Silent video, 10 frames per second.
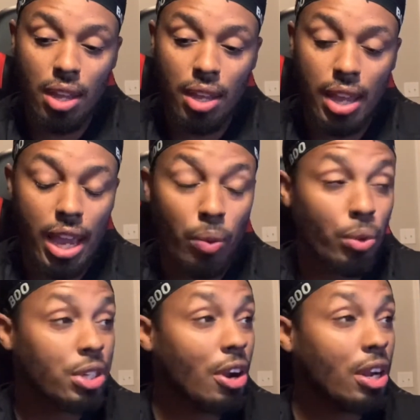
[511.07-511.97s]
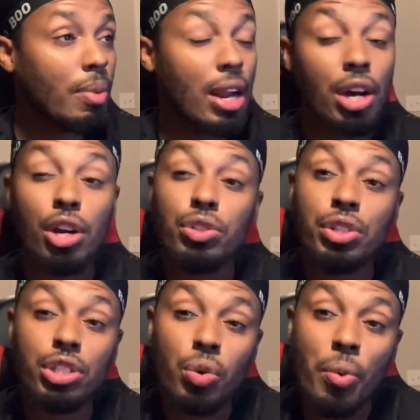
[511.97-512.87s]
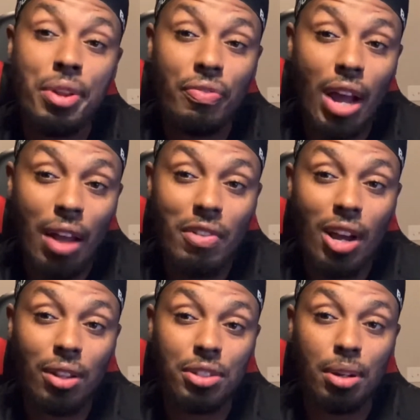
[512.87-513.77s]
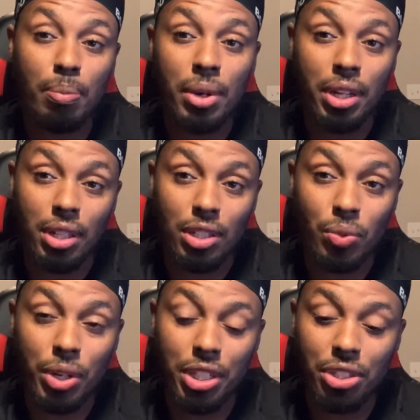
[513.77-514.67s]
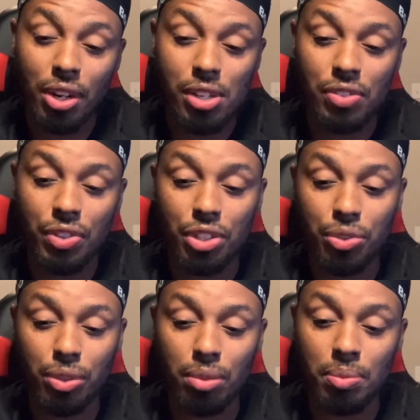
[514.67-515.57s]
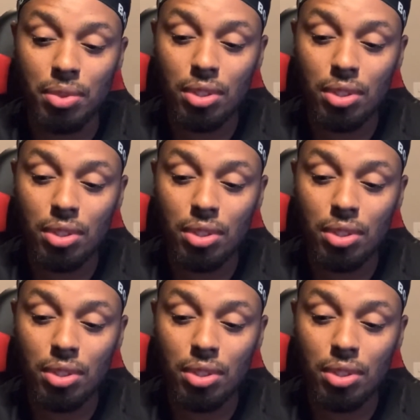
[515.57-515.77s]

And we're talking about $125 a month is what he charges for this group.